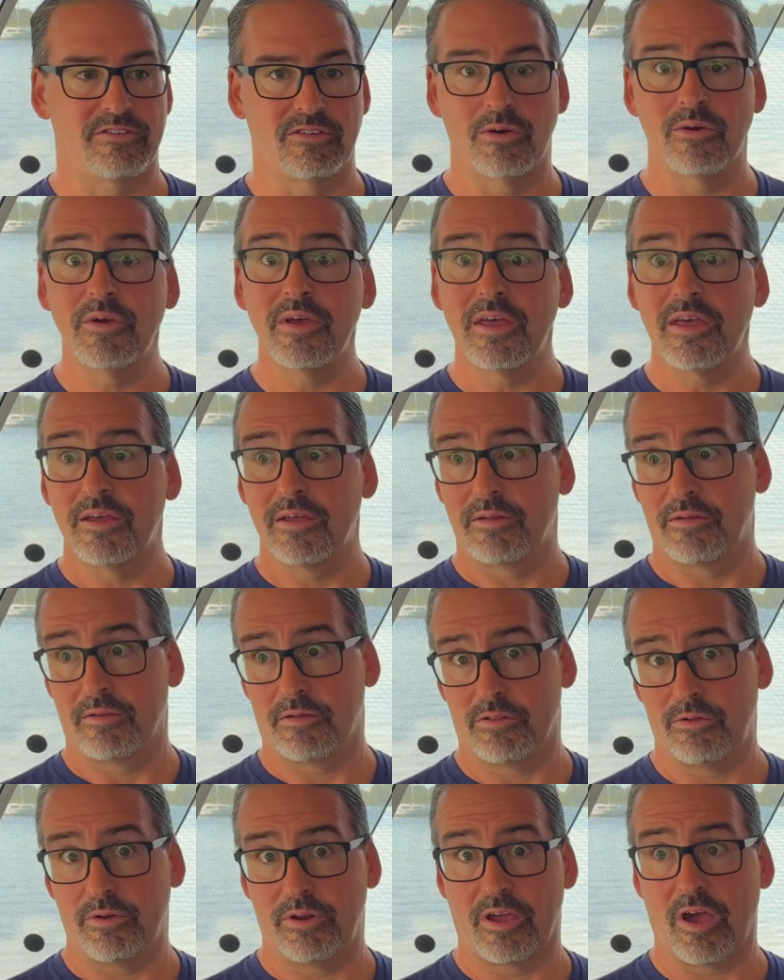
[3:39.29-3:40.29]
So
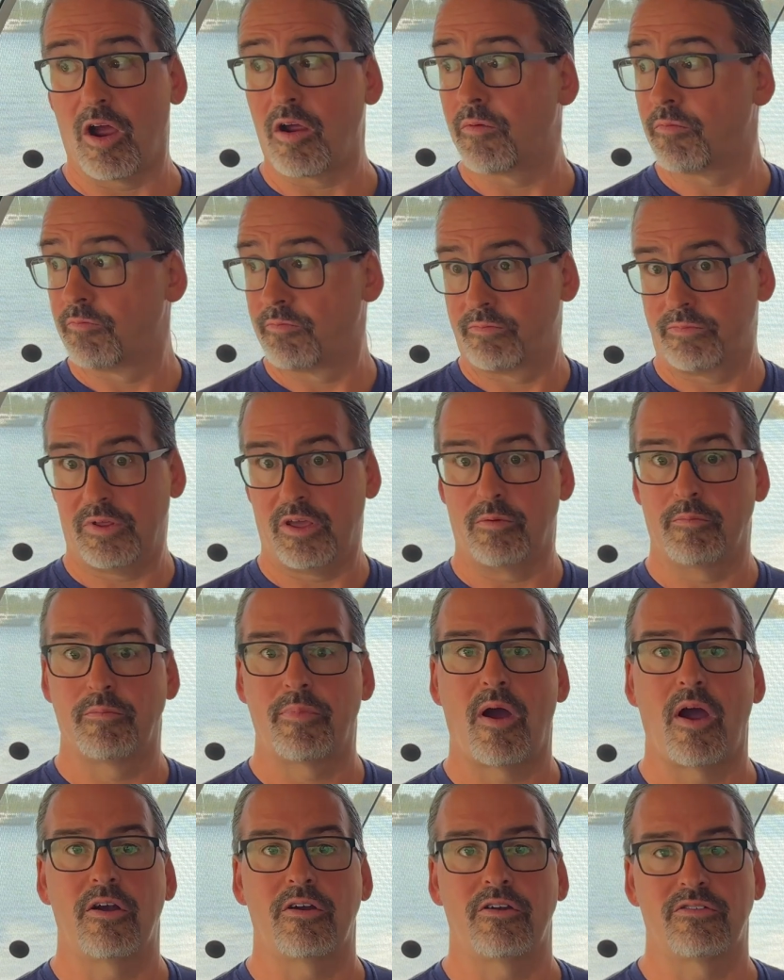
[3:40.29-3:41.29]
including our you know,
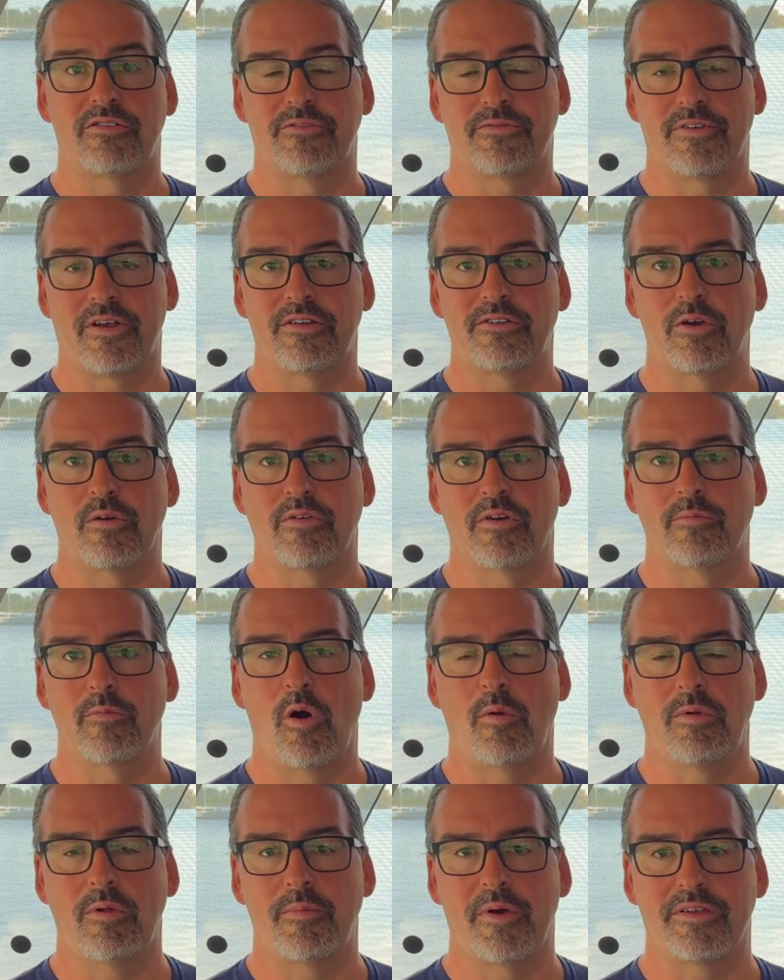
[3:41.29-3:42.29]
partners and friends over at
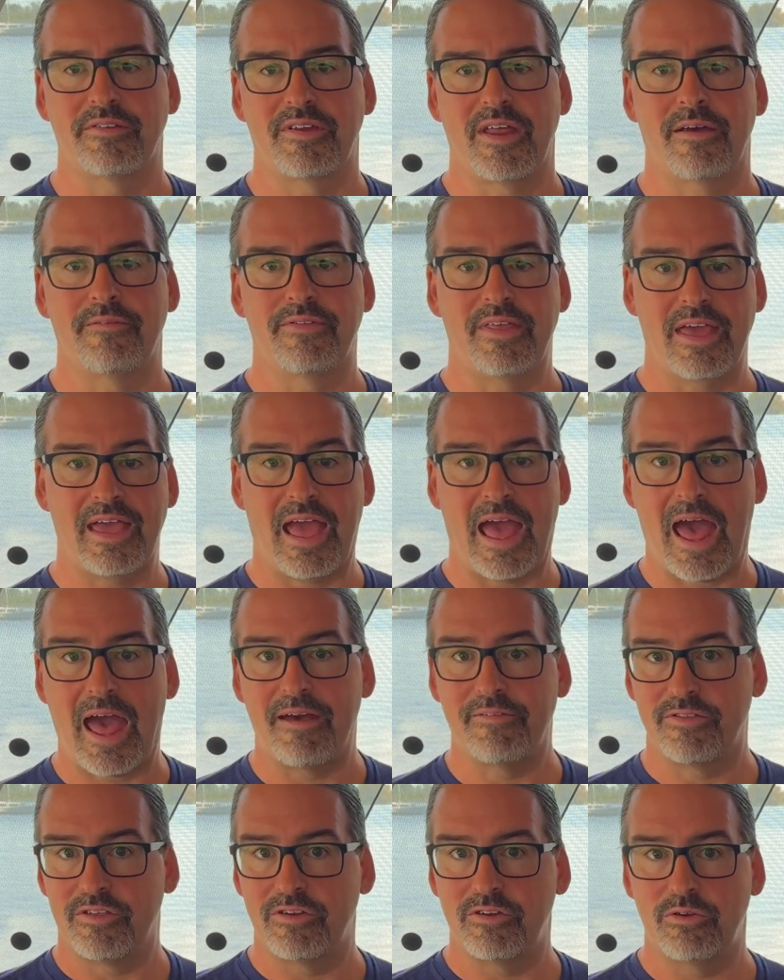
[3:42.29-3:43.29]
Mobile Must Have, they
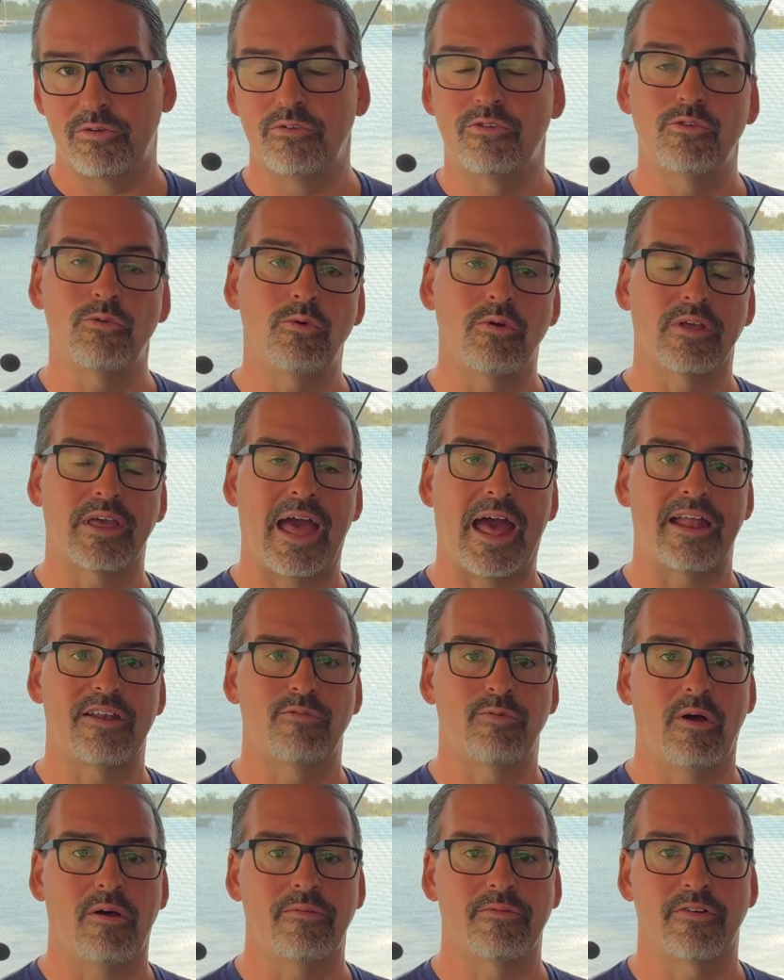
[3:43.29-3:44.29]
have the new dual Cat
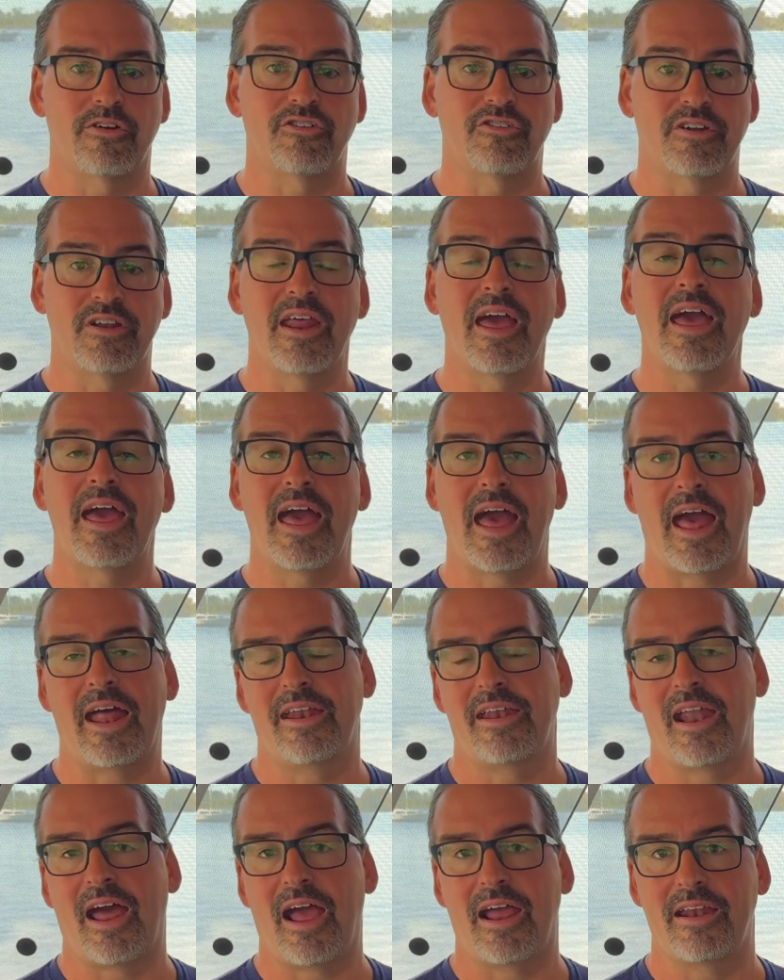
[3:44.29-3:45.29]
12 version
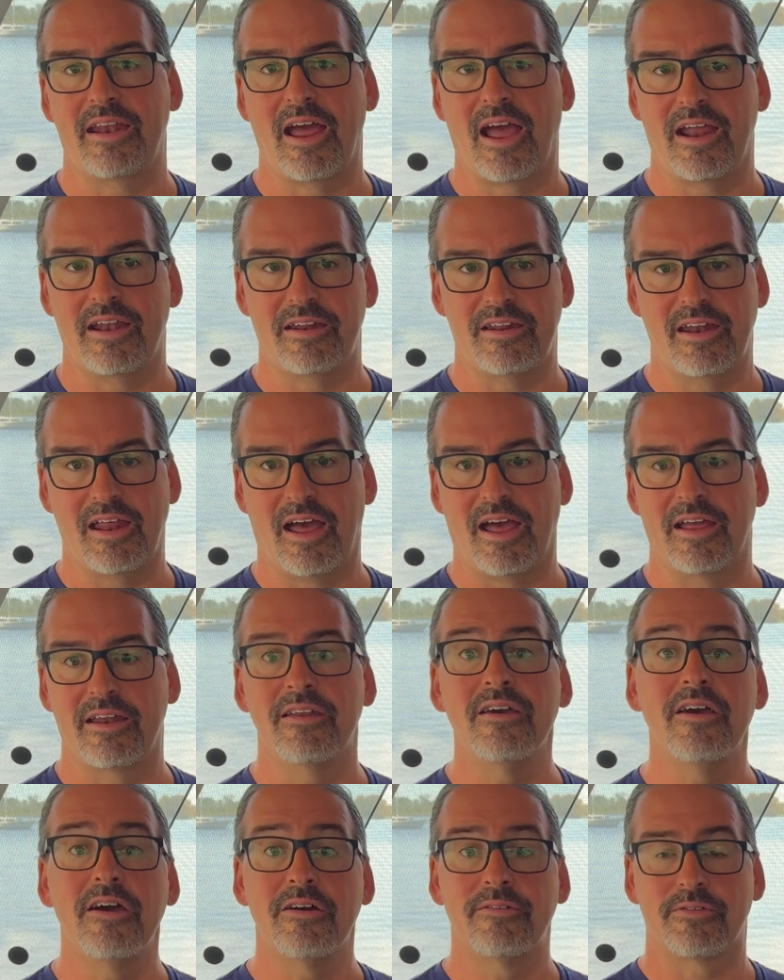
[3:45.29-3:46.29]
at nine ninety
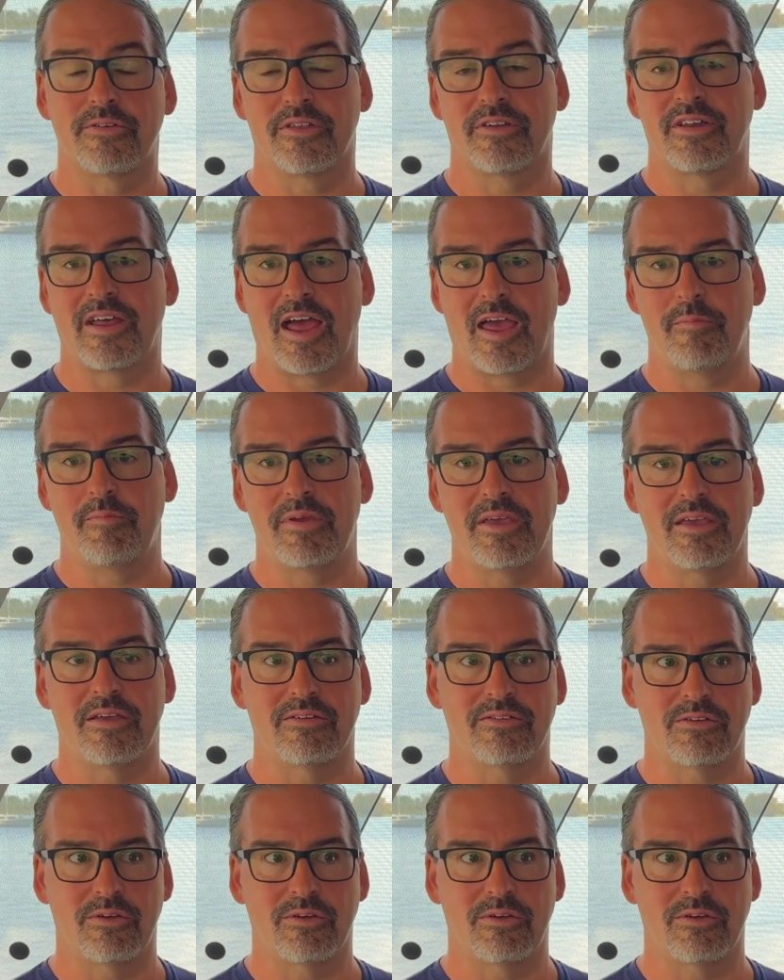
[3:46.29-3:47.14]
nine for the time being.